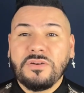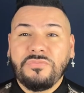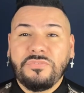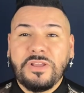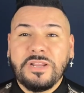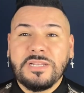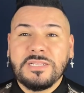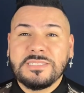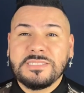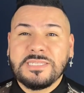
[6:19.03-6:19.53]

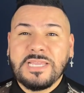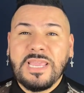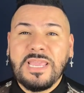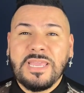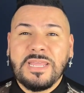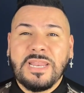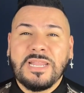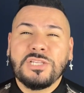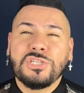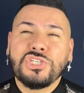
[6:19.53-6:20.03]
afraid to
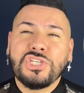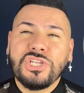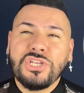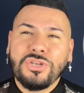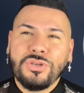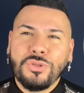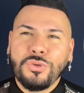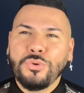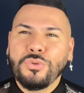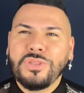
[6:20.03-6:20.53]
say it, and she
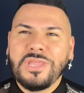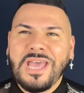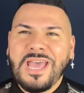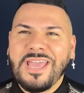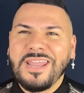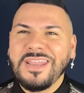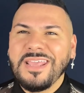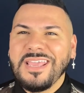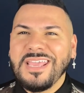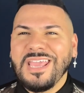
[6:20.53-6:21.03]
knew
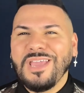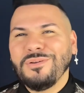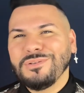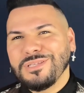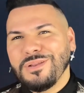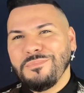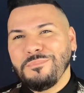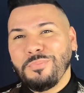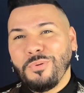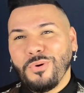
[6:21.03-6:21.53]
that it
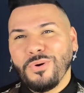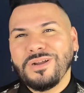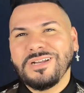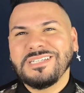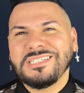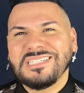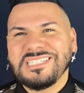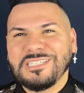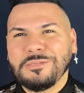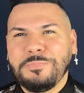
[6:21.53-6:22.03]
was
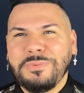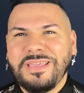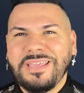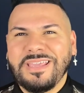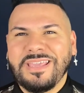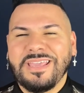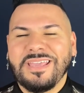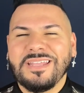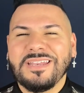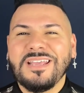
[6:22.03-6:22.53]
important to
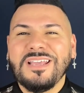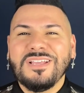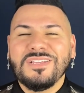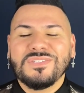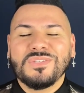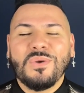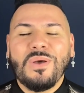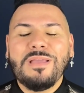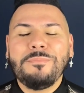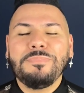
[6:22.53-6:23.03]
speak it.
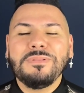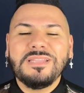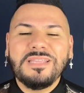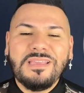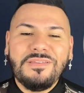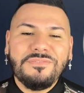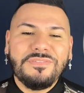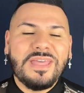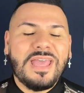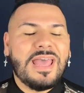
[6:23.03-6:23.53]
So I
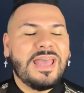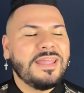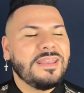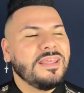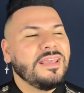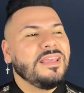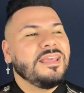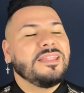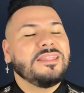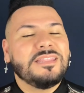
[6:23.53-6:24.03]
believe
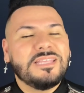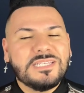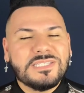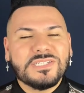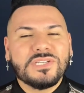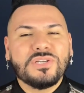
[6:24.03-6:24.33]
that this